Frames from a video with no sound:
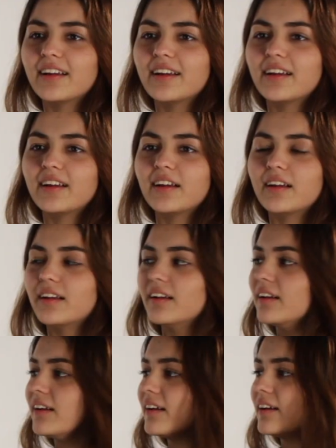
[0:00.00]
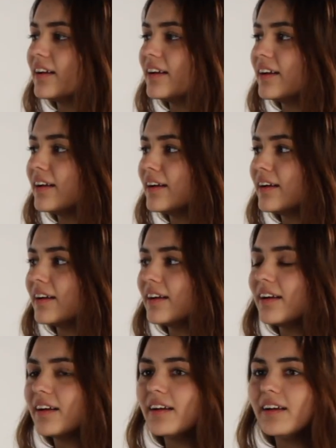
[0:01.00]

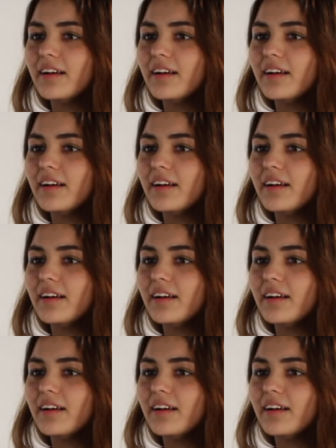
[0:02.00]
(not speaking)